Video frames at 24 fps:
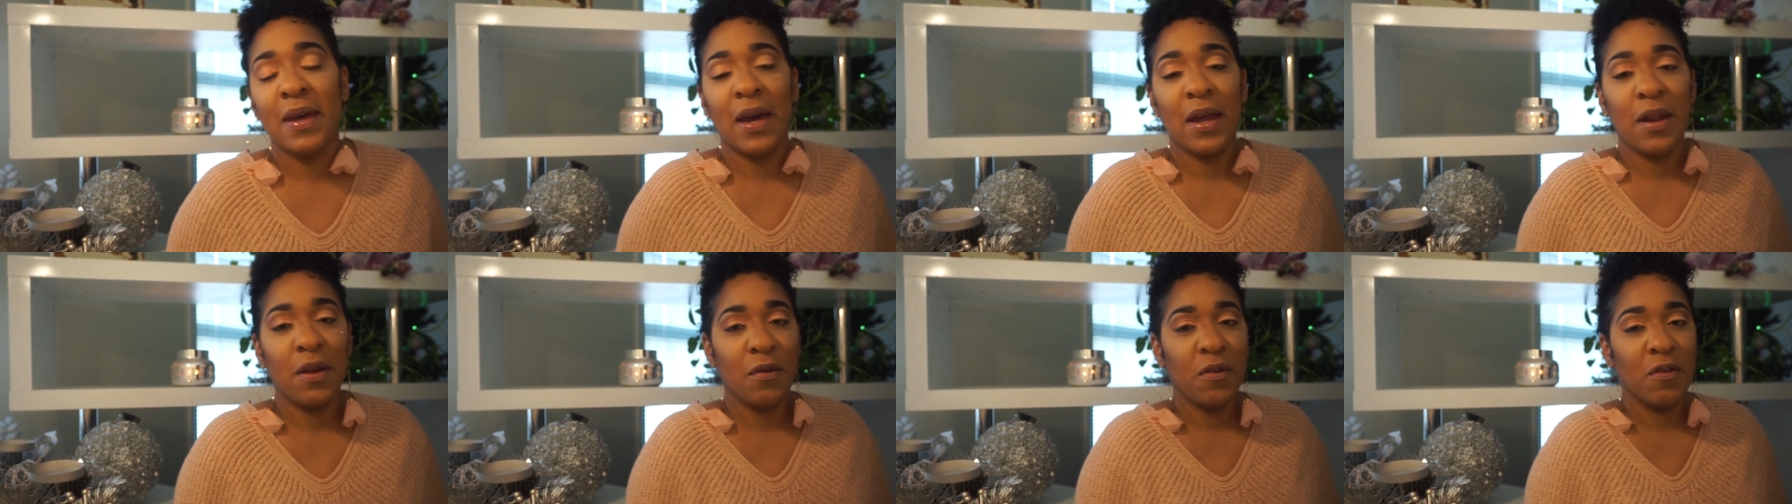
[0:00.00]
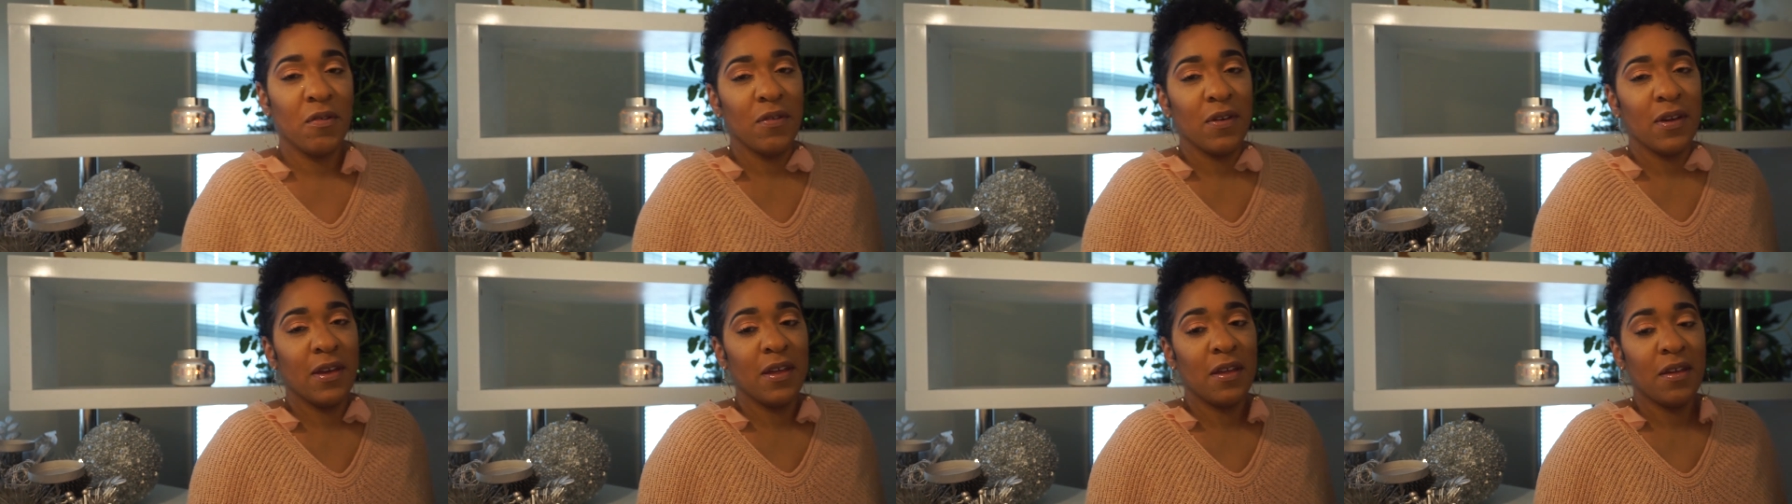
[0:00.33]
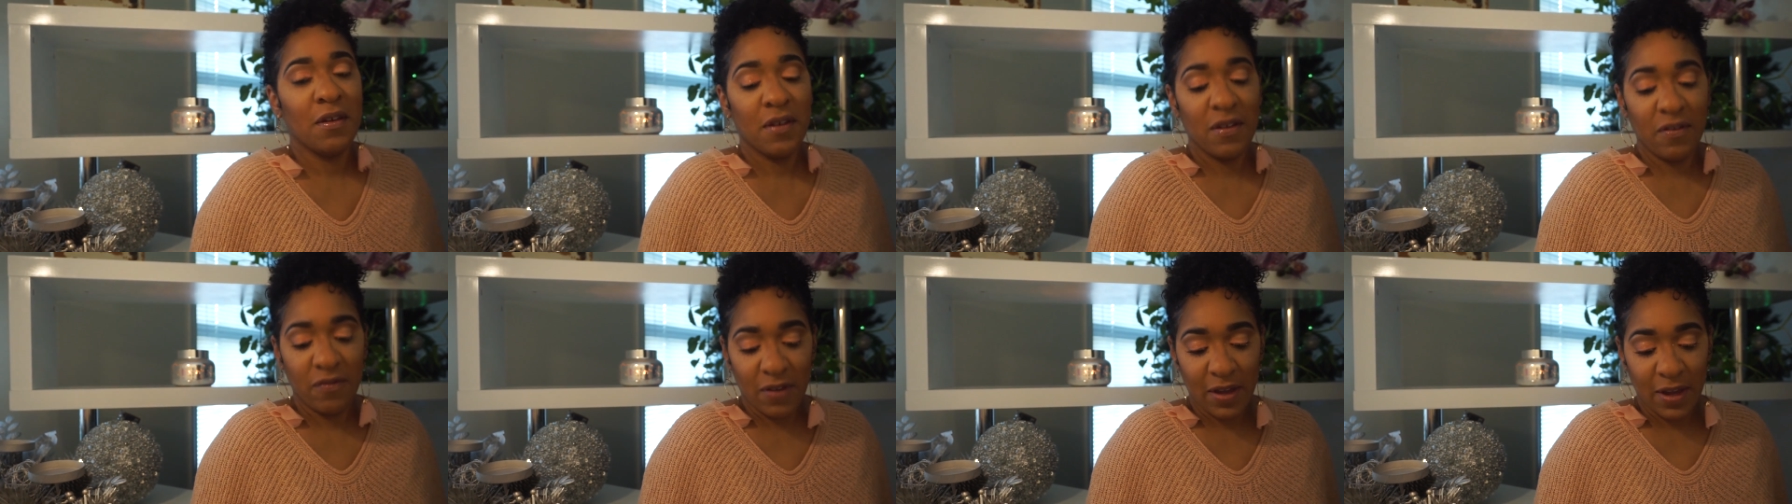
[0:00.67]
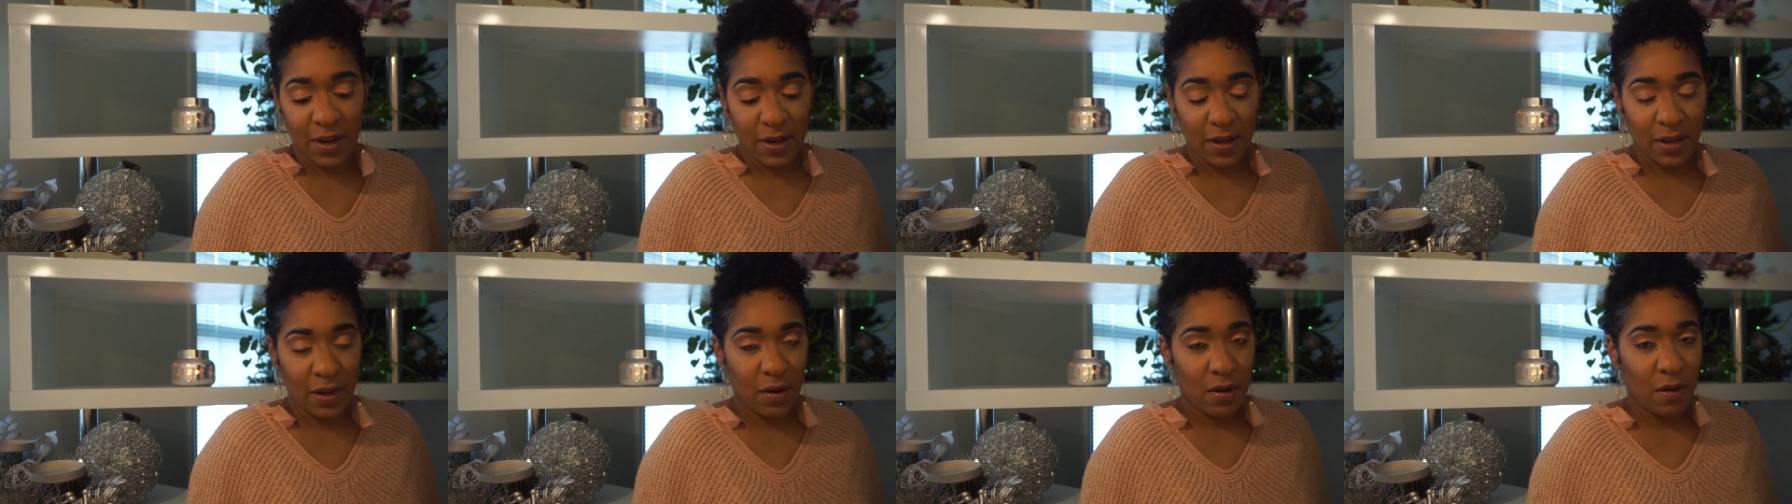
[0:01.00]
kind of overkill if
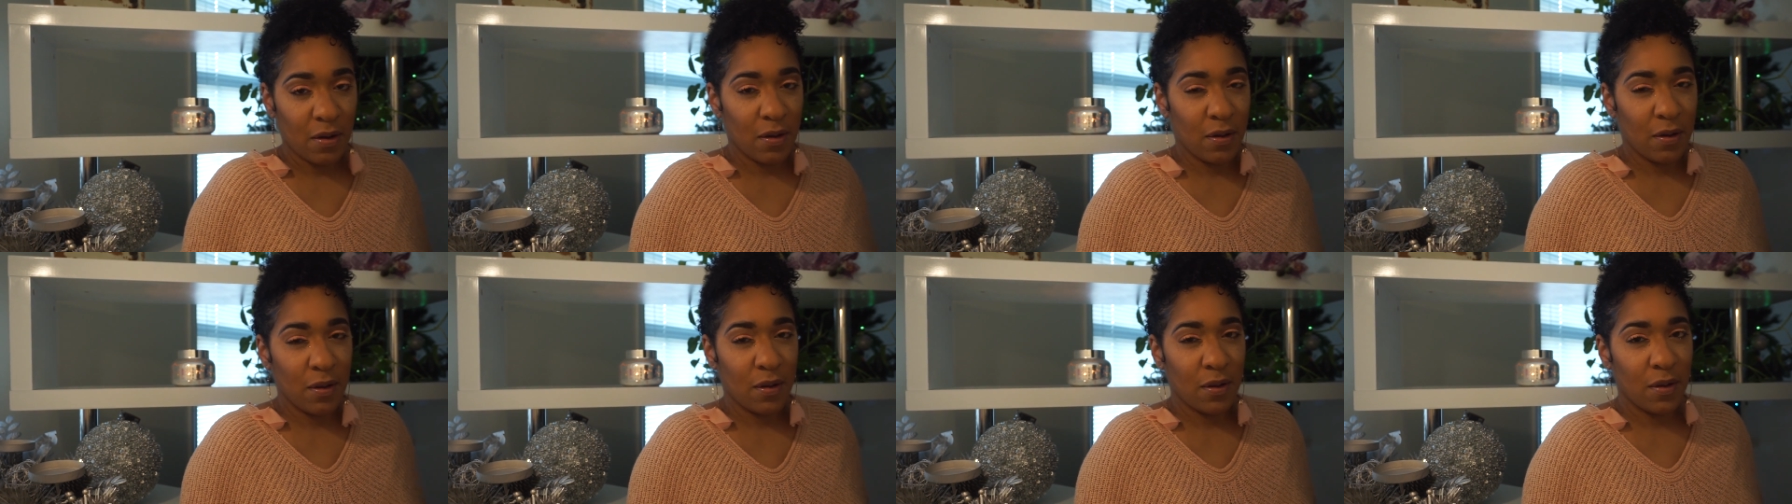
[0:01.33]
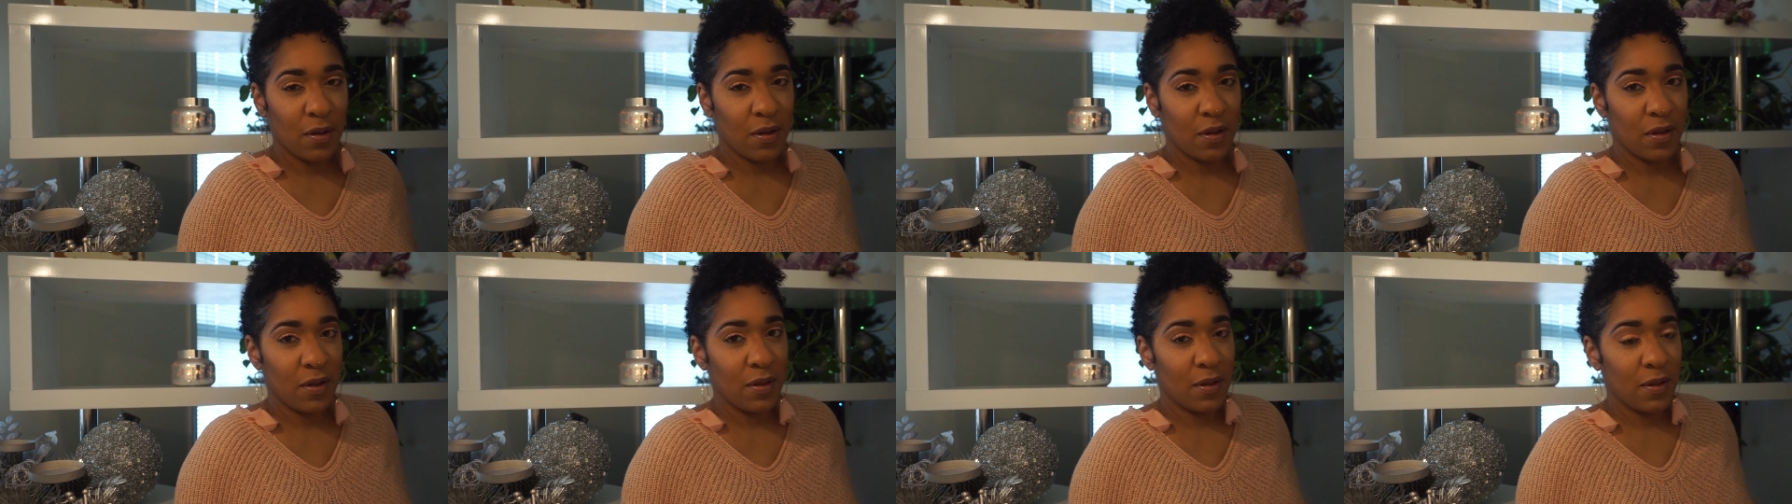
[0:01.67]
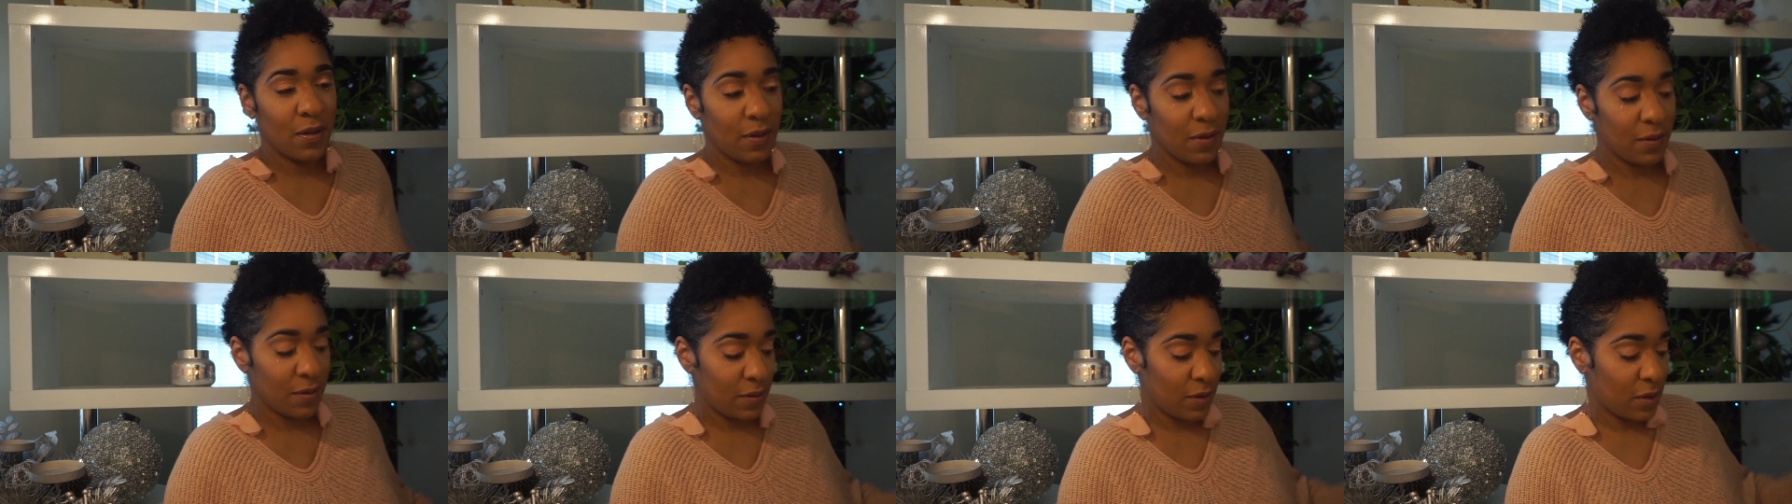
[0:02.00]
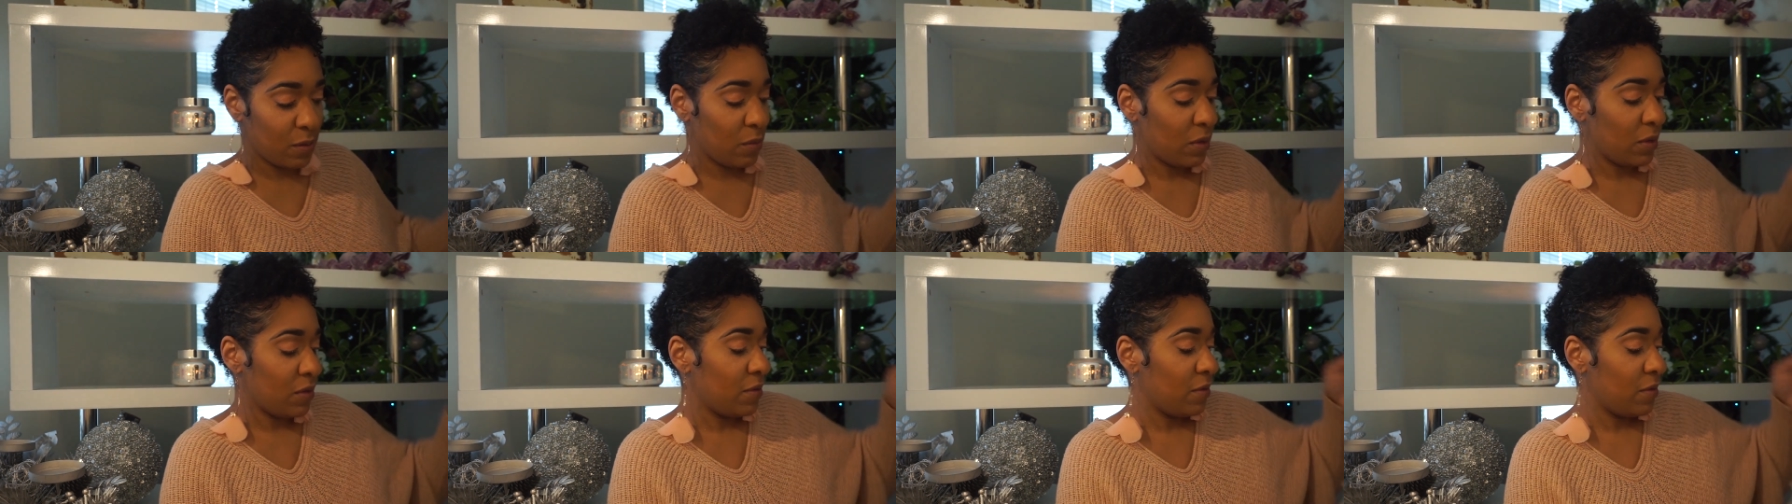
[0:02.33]
I did all so much